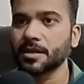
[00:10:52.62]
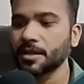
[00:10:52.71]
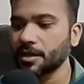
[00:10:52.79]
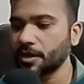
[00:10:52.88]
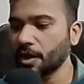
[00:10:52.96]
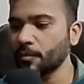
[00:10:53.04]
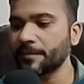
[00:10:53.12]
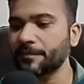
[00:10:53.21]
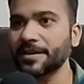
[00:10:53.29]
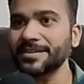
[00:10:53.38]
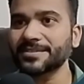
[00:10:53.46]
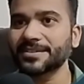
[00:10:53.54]
Now my
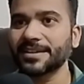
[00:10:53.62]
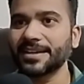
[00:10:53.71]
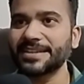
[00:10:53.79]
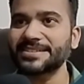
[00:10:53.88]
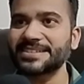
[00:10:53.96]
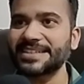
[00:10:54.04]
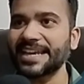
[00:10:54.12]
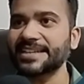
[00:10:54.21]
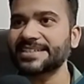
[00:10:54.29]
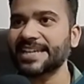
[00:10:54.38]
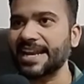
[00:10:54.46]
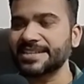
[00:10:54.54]
friends, let's take a
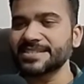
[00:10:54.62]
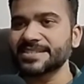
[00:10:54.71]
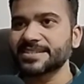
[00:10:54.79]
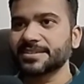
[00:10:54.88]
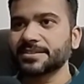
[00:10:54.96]
challenge.